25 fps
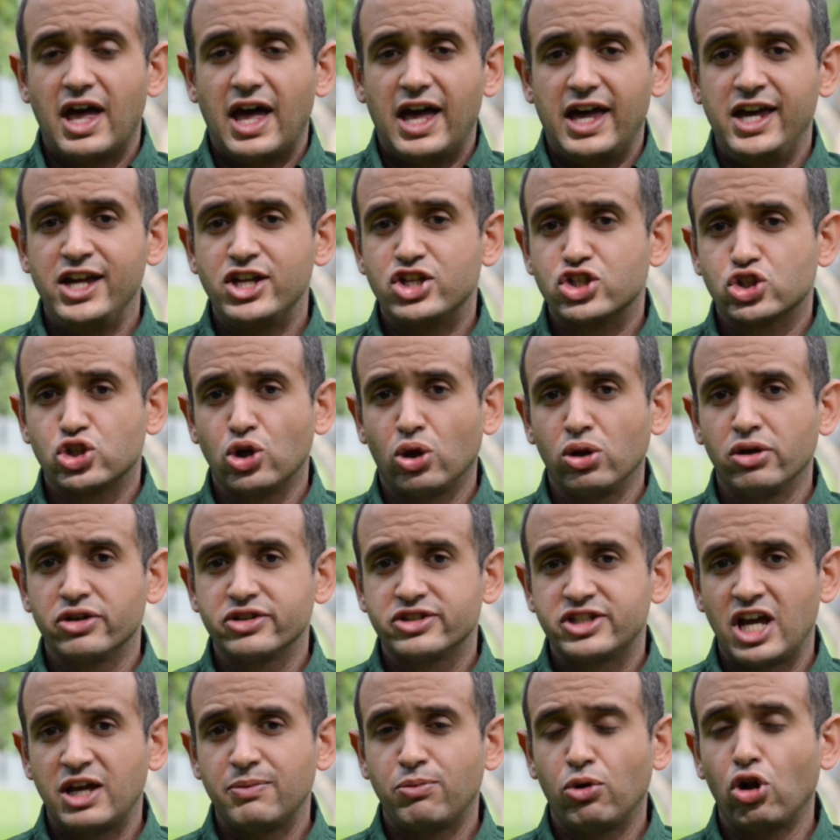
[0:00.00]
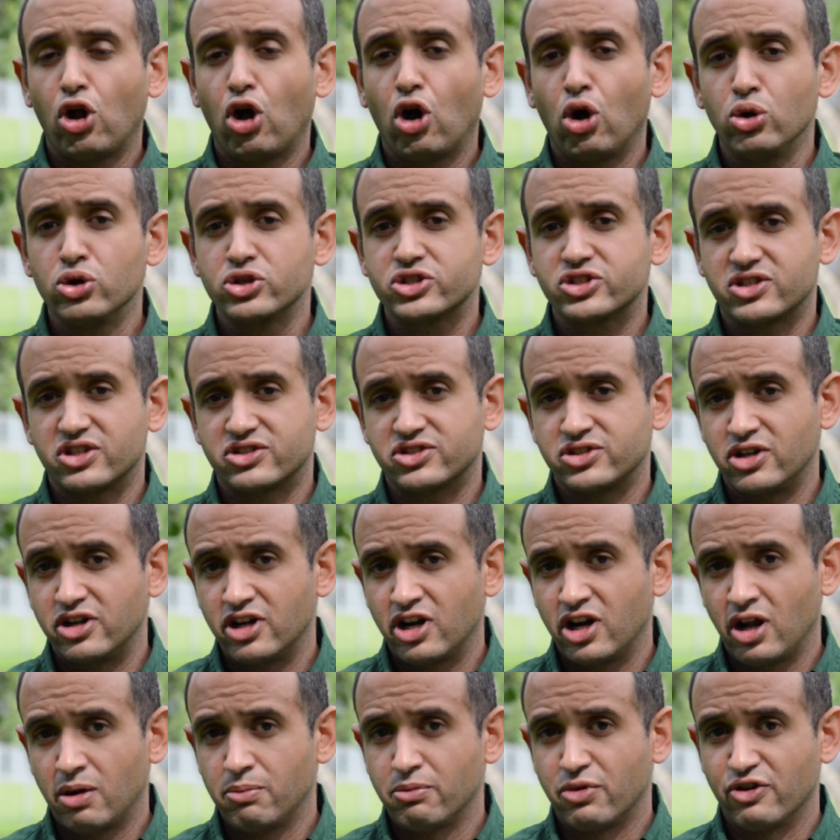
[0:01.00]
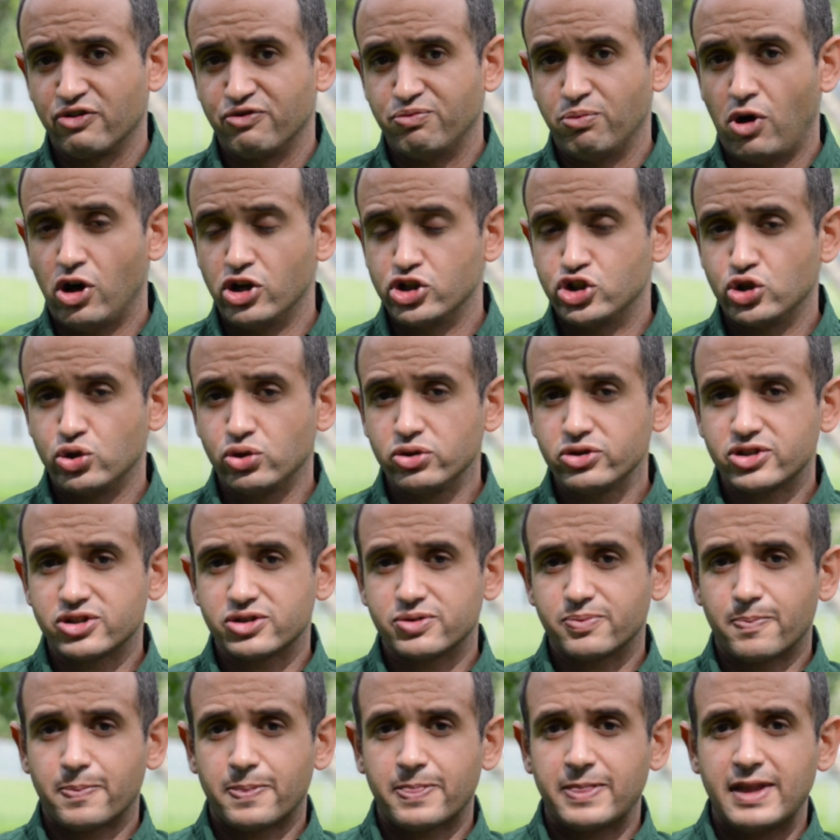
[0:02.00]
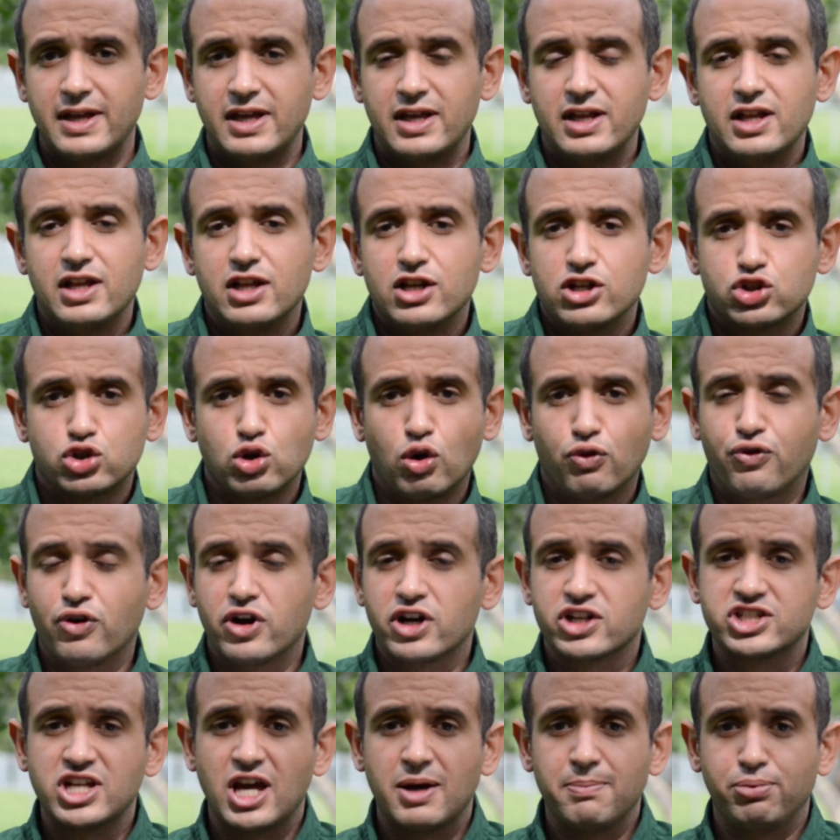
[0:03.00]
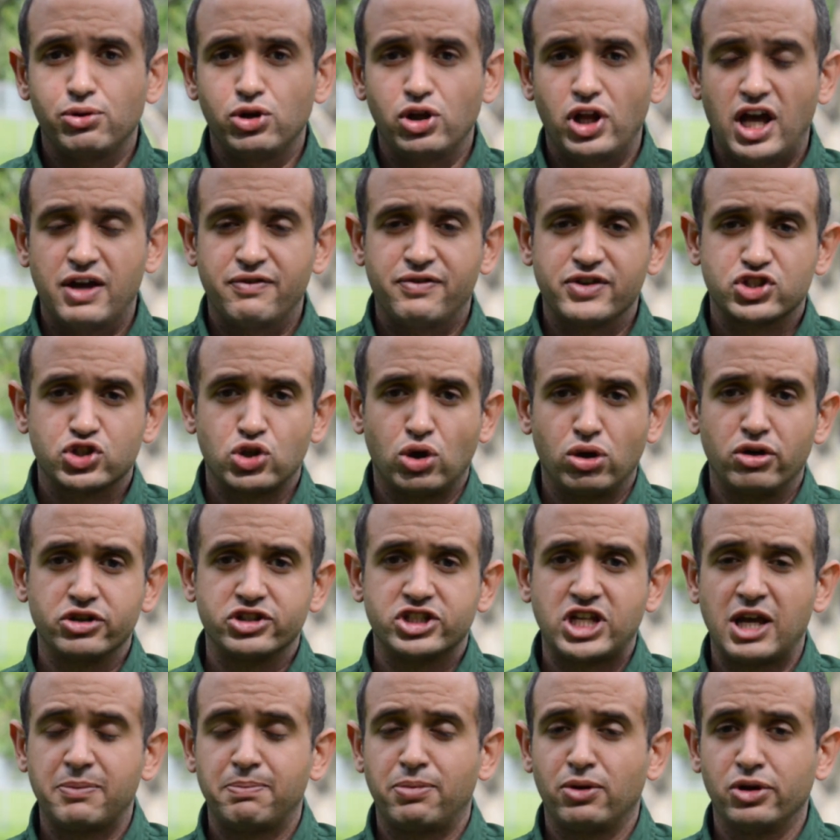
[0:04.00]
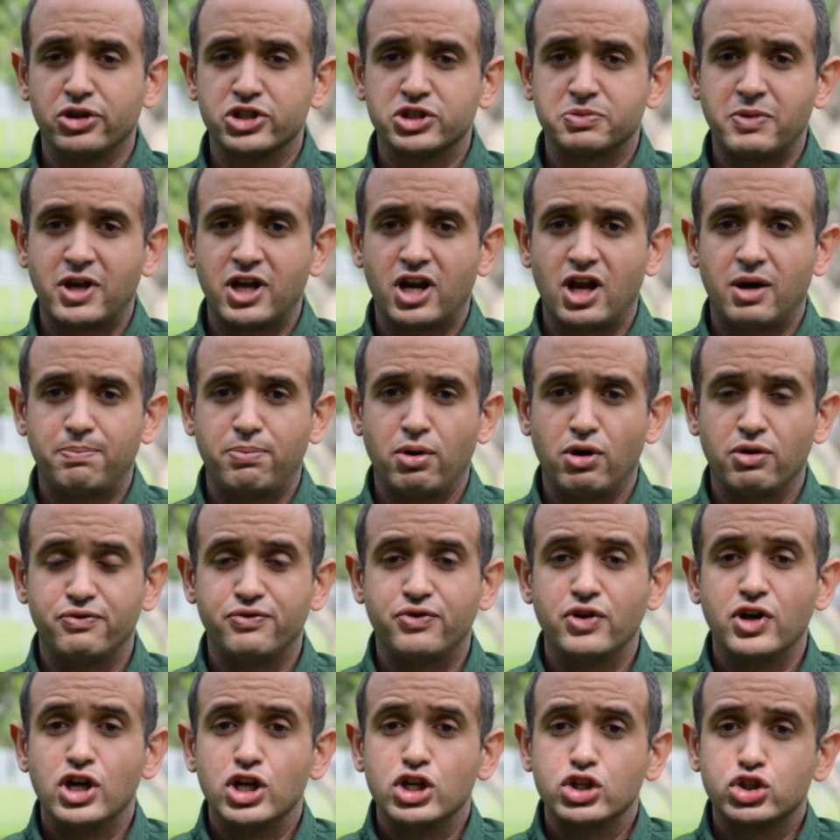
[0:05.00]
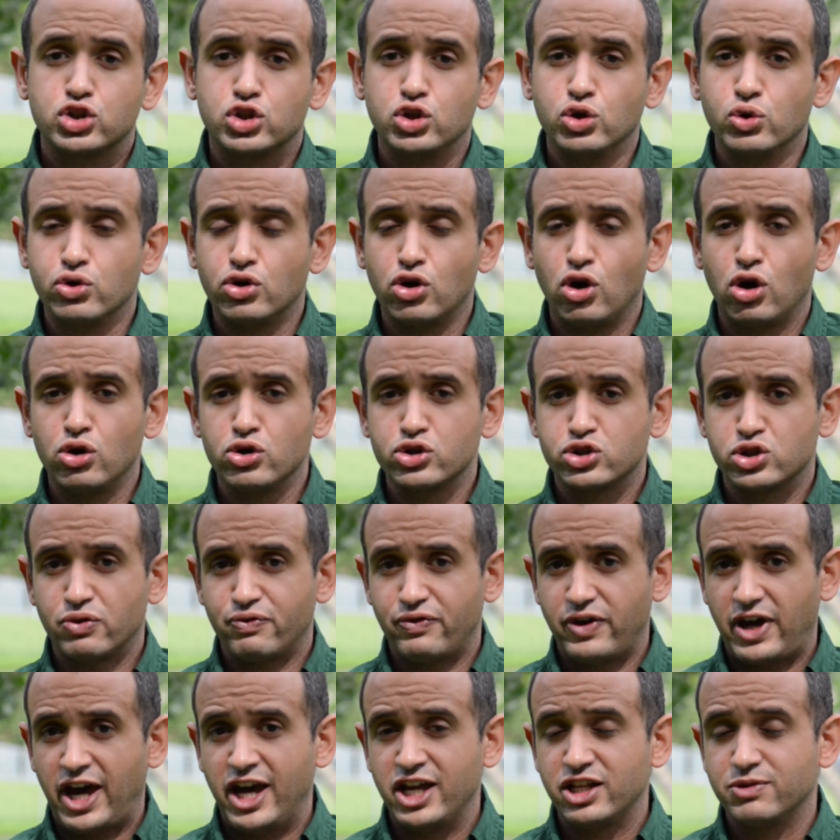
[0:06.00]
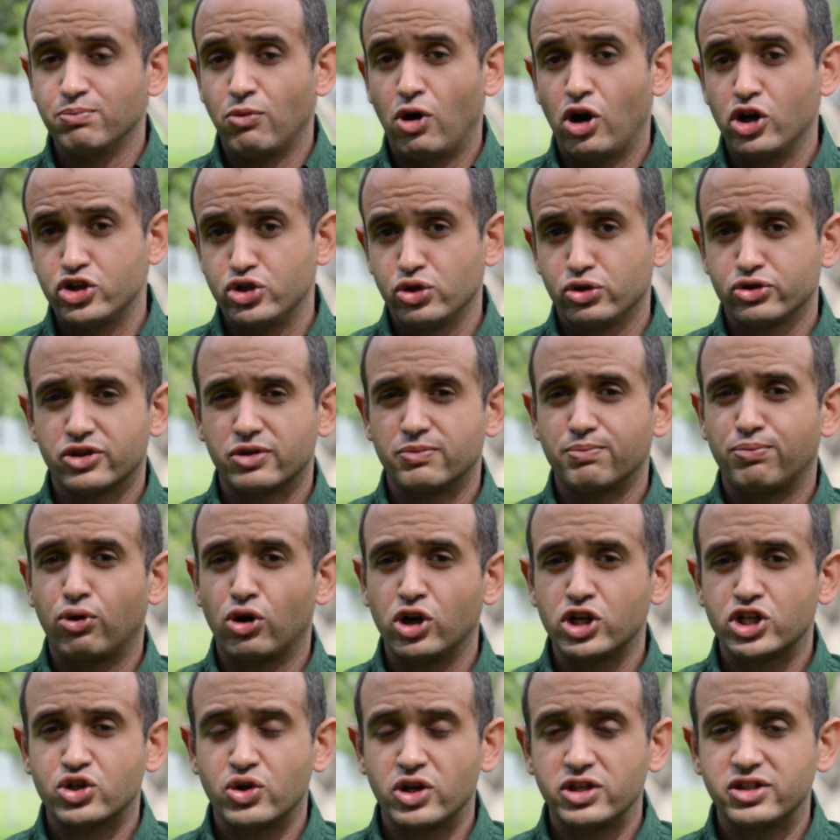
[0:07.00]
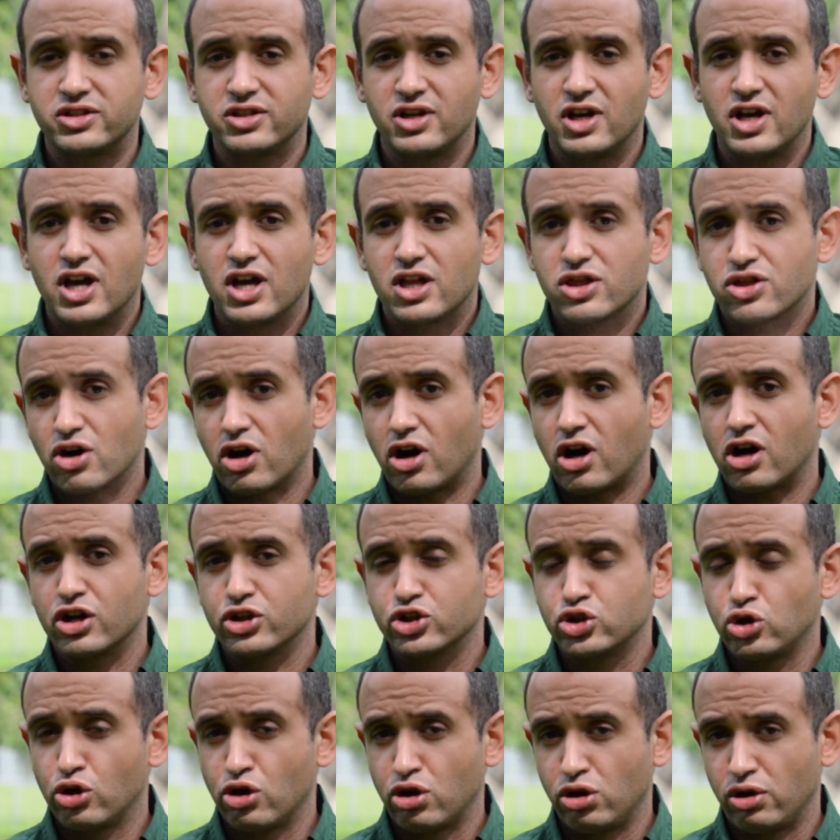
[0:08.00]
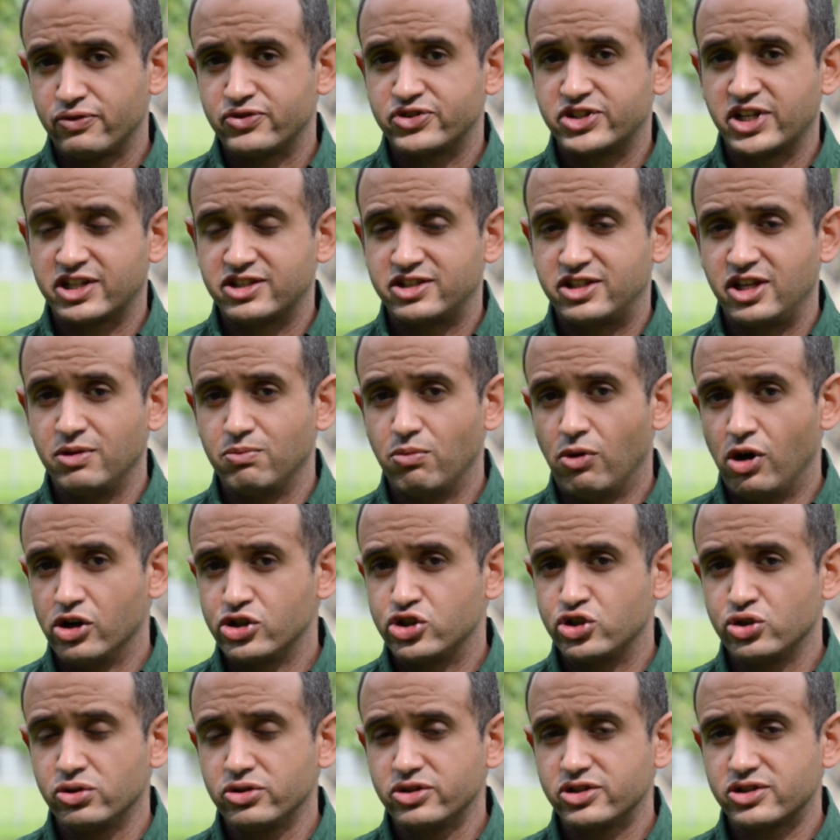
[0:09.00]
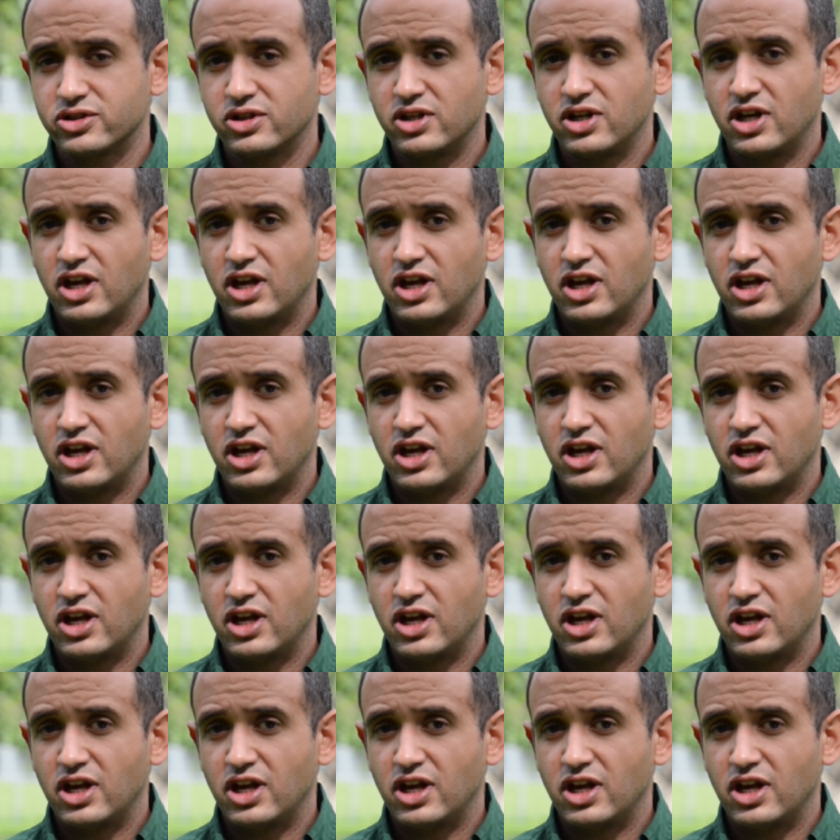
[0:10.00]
Each solar table hosts a certain number of modules. So for example, if a solar table is made up of 2 rows of 8 modules in portrait, there are a total of 16 modules.